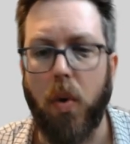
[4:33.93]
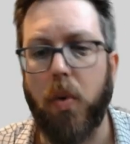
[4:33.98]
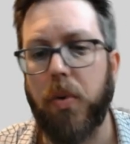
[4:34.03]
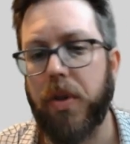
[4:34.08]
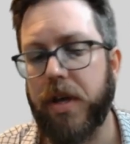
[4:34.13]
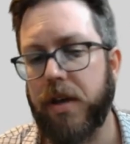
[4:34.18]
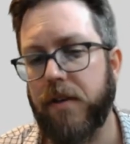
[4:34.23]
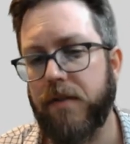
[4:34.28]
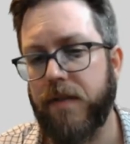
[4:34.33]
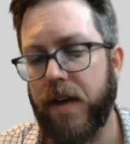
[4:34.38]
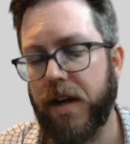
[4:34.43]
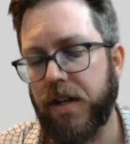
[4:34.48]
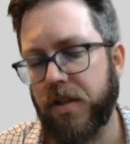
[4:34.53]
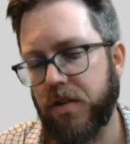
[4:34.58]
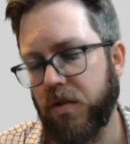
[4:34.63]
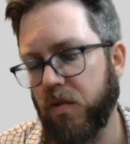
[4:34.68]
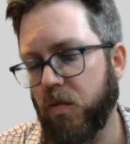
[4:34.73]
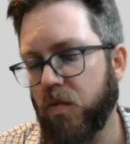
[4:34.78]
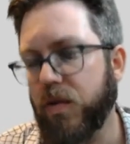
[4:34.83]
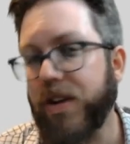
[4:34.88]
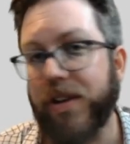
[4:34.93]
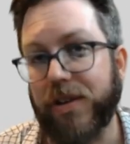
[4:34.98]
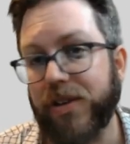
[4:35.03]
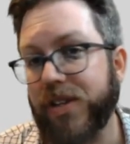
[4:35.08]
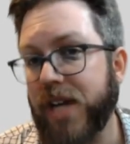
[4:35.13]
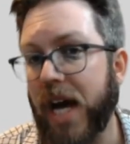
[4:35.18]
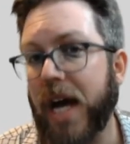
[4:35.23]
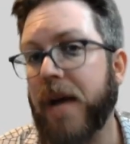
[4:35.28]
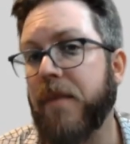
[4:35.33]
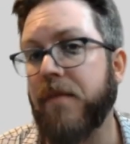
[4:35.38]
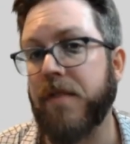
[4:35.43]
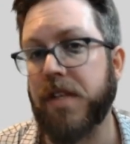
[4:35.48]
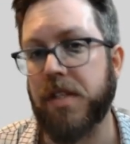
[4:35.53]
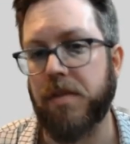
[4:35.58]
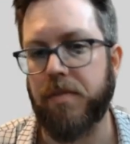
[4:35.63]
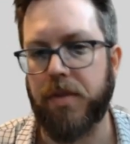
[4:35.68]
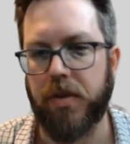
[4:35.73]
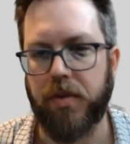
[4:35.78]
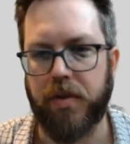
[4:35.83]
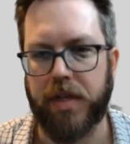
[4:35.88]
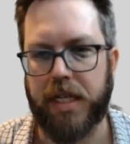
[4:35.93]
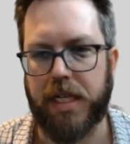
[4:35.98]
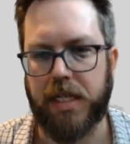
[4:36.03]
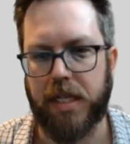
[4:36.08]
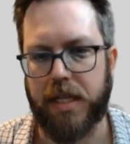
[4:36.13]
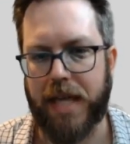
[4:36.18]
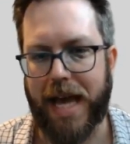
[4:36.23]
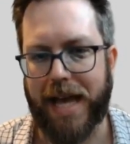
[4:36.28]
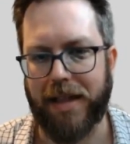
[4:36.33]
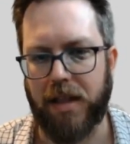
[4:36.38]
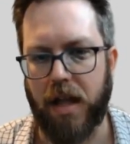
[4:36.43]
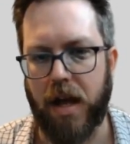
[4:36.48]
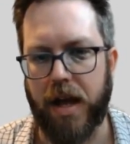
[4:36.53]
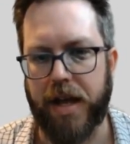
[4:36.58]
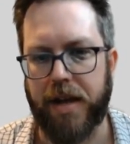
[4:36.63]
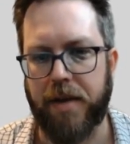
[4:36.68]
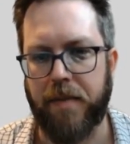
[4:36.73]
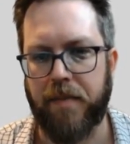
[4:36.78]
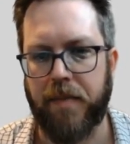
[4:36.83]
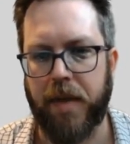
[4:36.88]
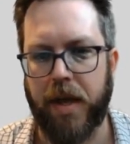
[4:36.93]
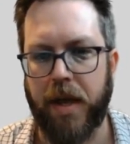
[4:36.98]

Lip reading: only affect the real-time visibility to that line.